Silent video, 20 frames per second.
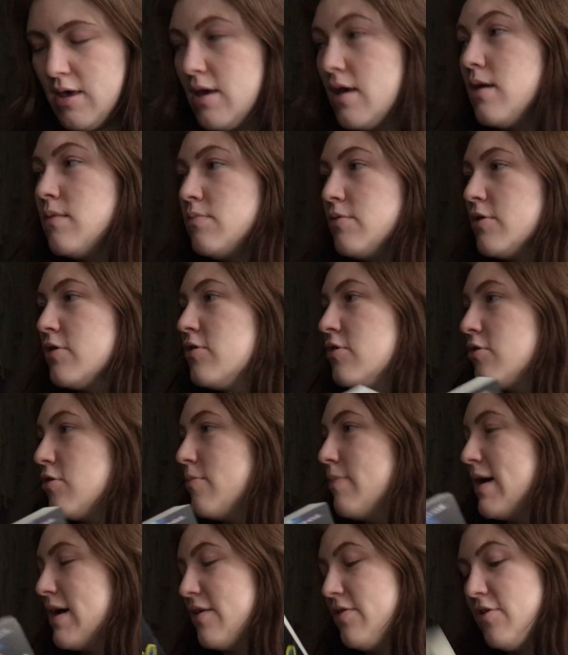and put Cuckoo
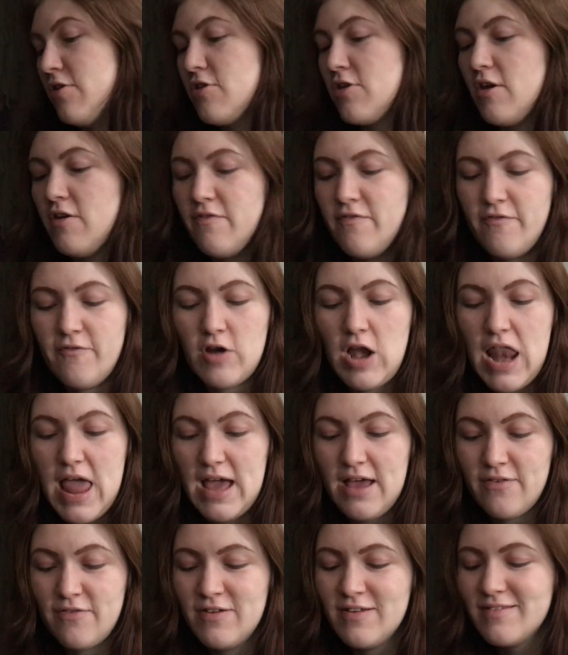back on the shelf for
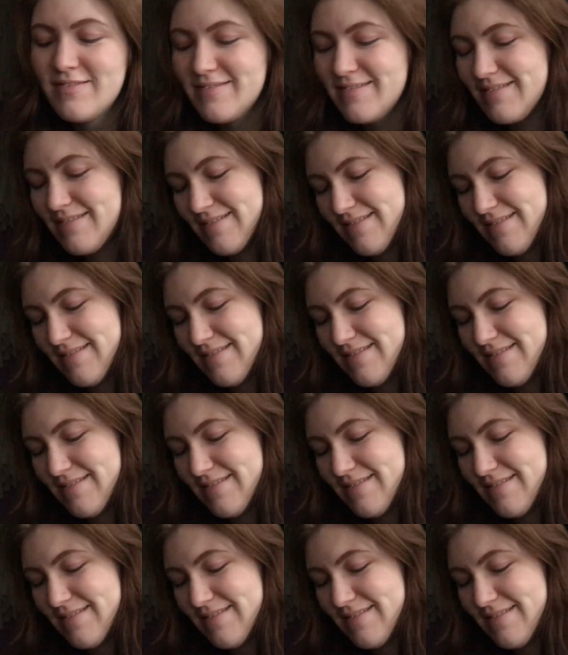life.